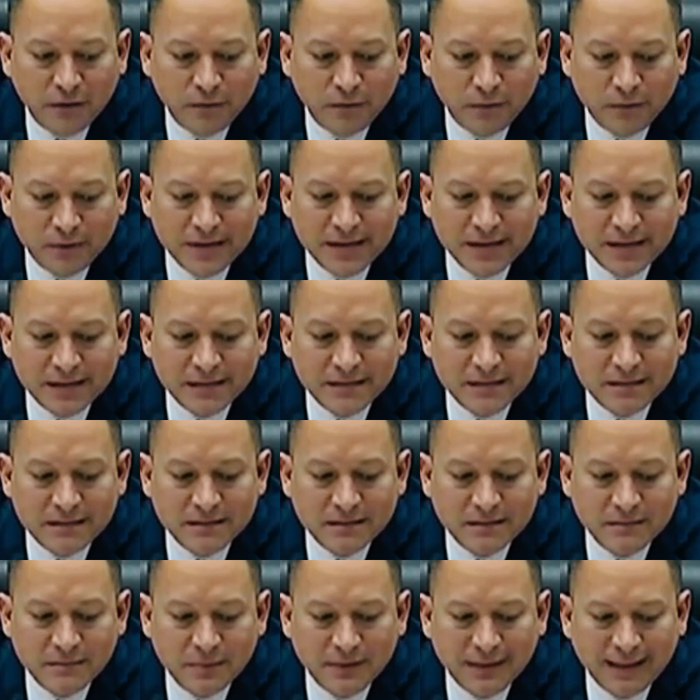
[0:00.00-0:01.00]

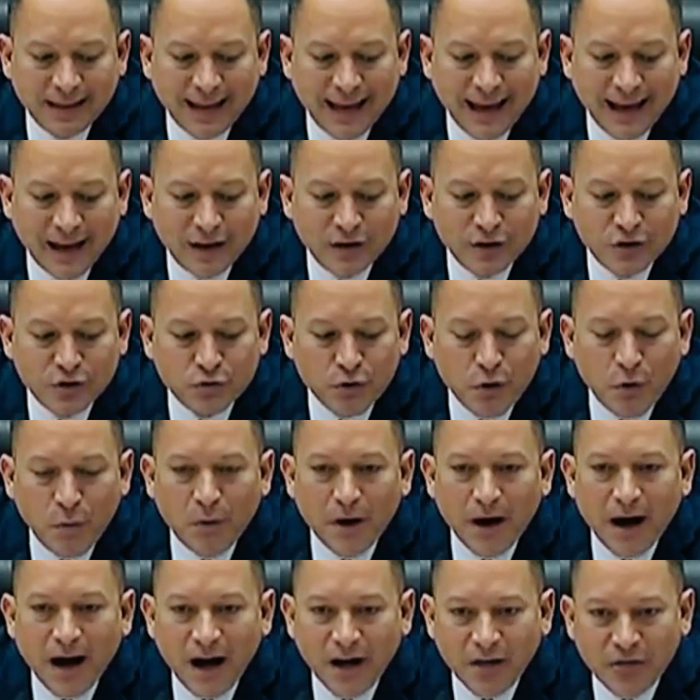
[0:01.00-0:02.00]
reads, but they can't control
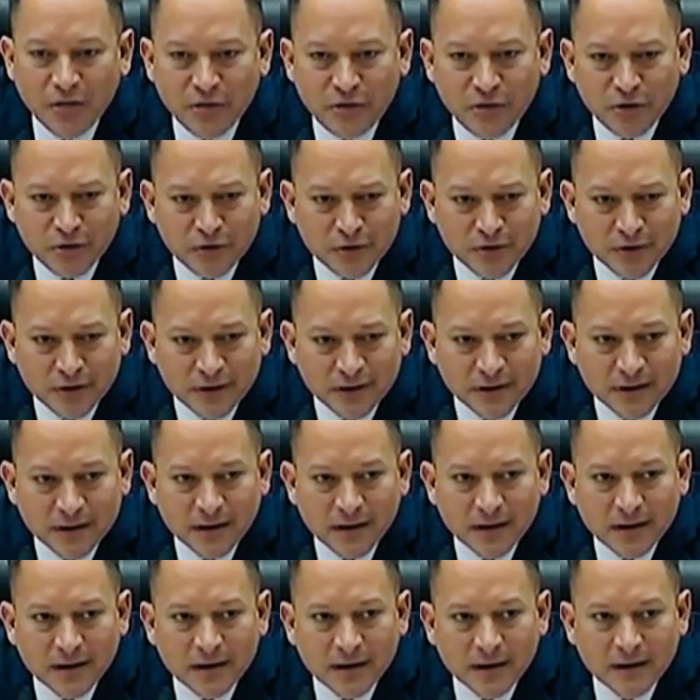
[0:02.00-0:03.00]
what other
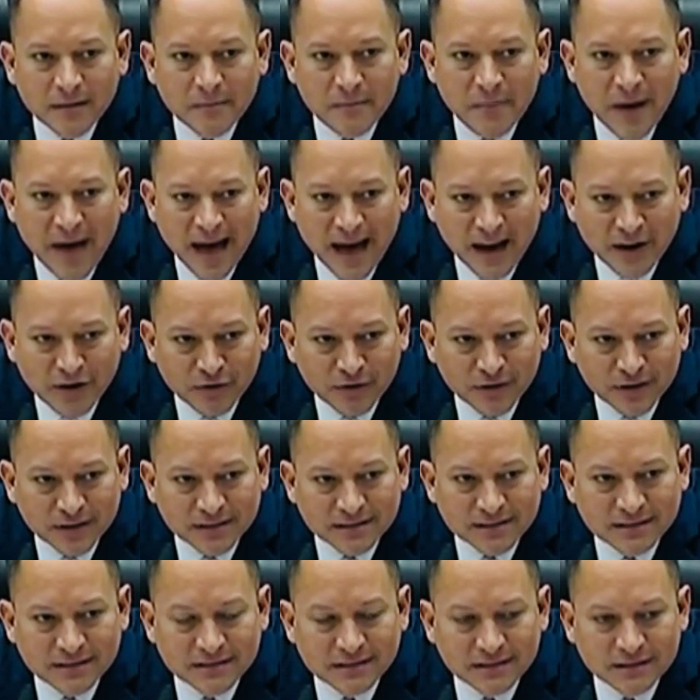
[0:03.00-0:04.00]

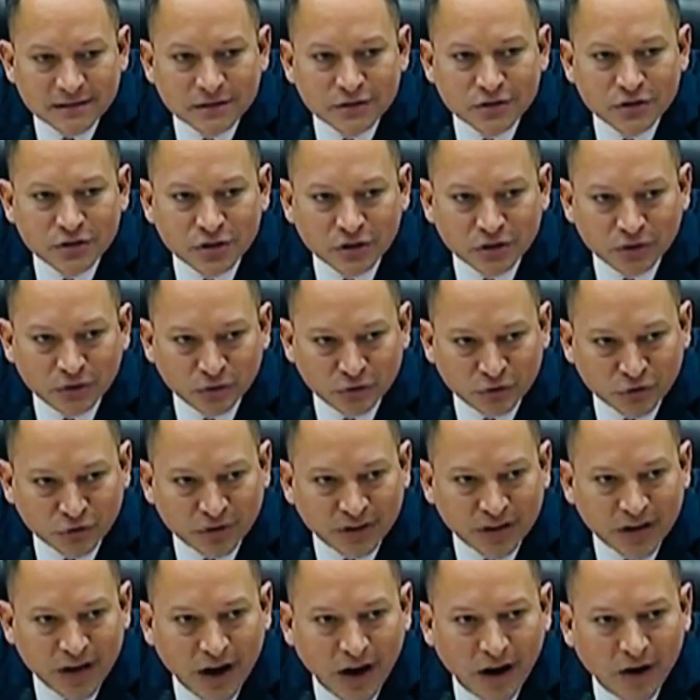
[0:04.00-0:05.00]
parents'
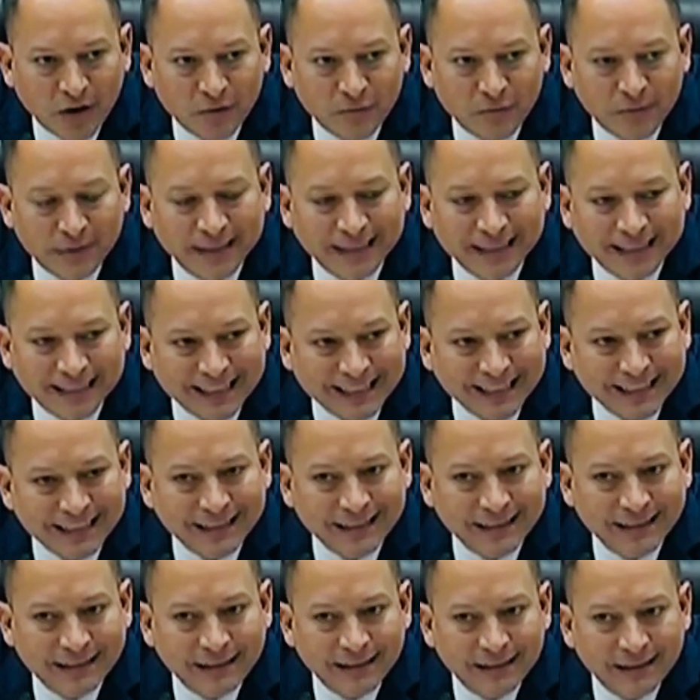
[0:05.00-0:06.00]
children are
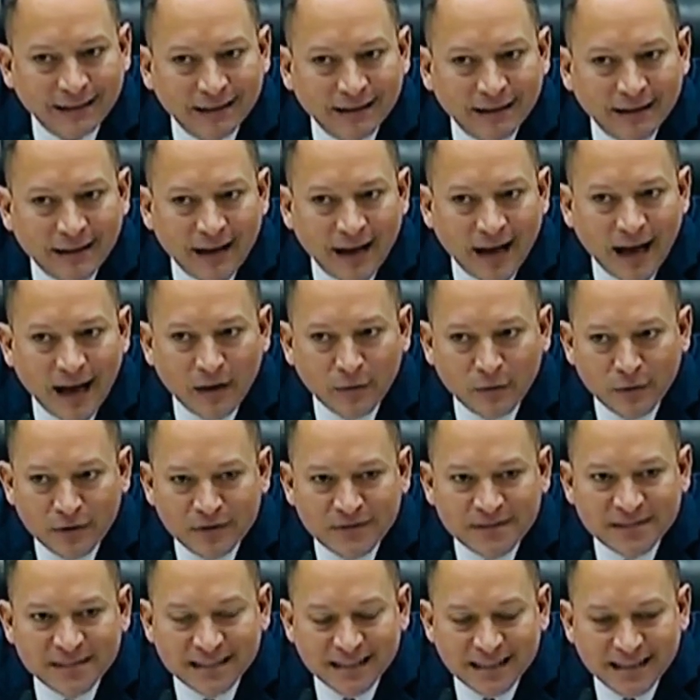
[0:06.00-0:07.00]
reading. And we've
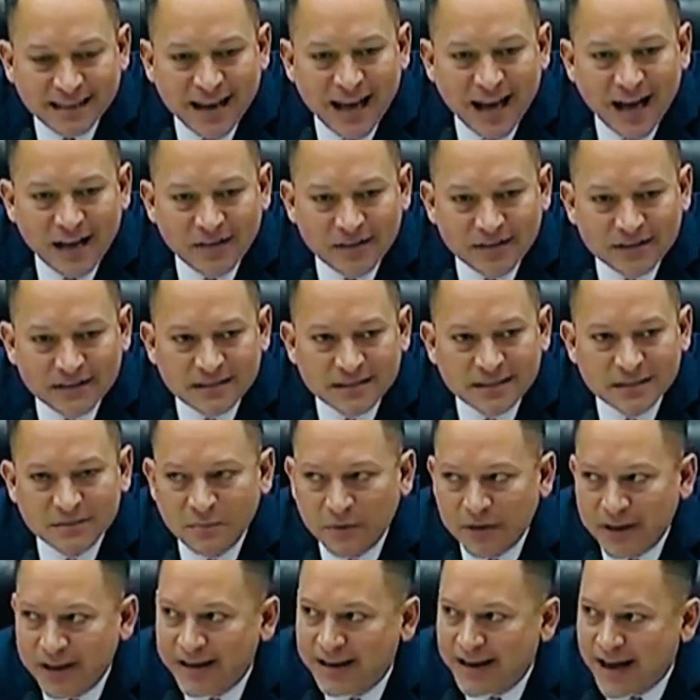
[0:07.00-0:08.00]
seen how this is
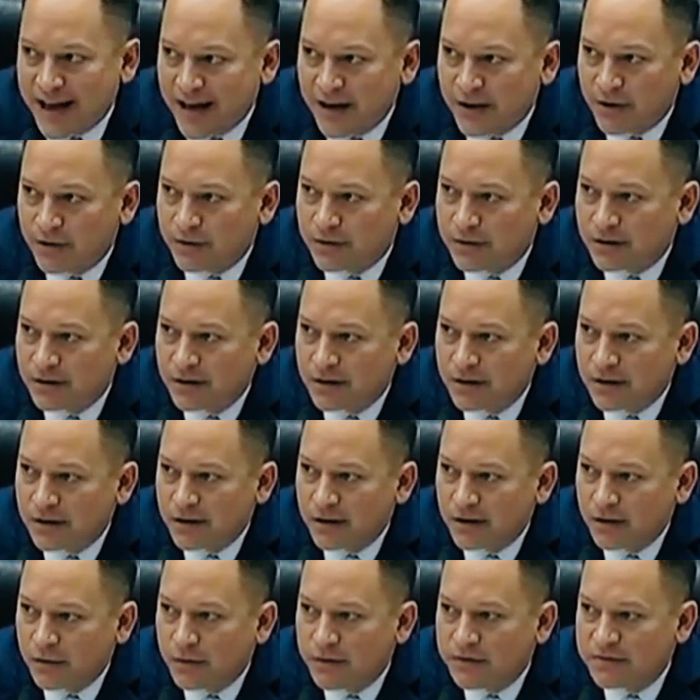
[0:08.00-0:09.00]
played out.
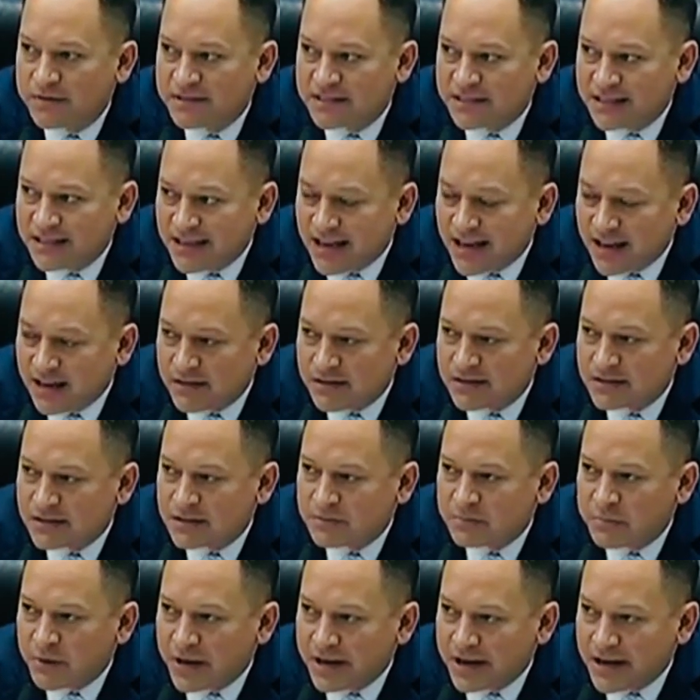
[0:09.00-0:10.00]
We've seen how this is
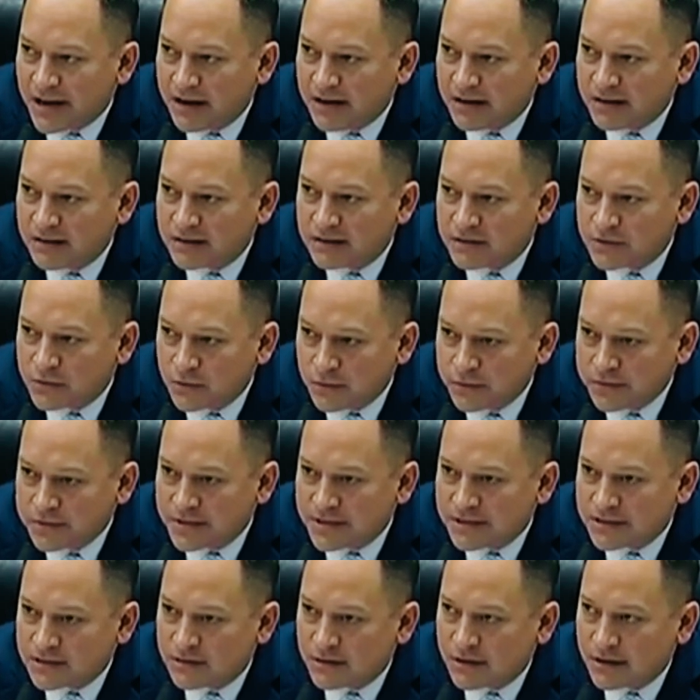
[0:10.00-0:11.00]
played out in the school
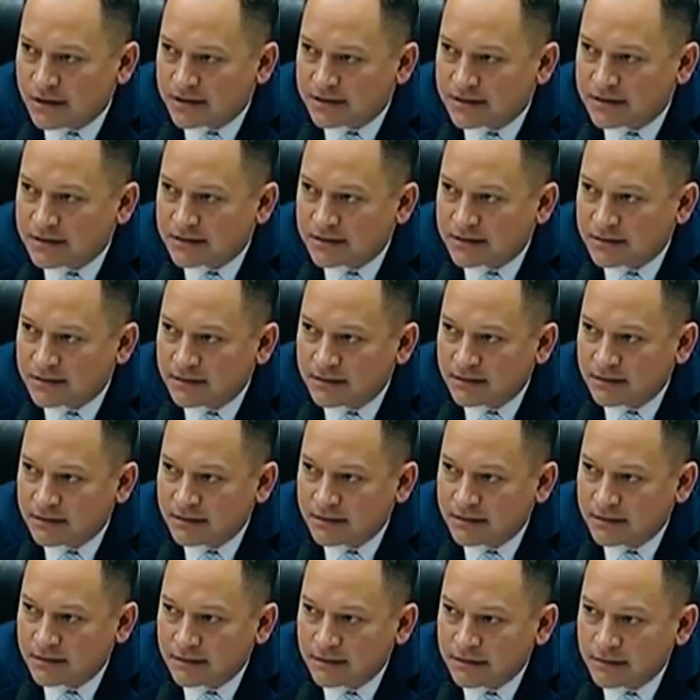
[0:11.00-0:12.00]
districts.
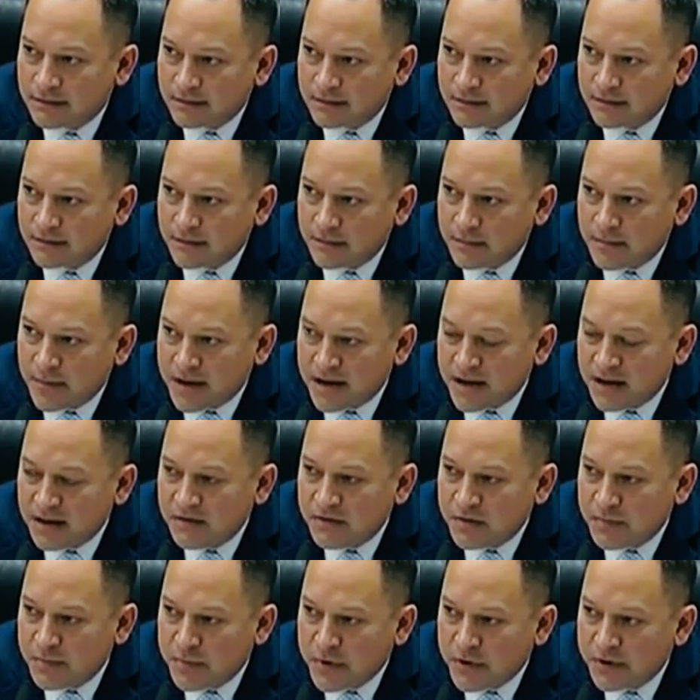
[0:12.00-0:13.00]
Many of
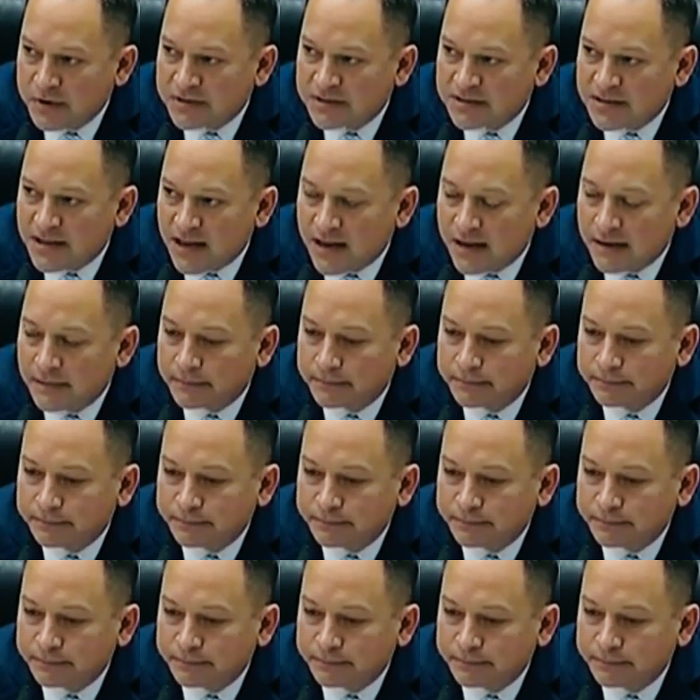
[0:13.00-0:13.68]
the books that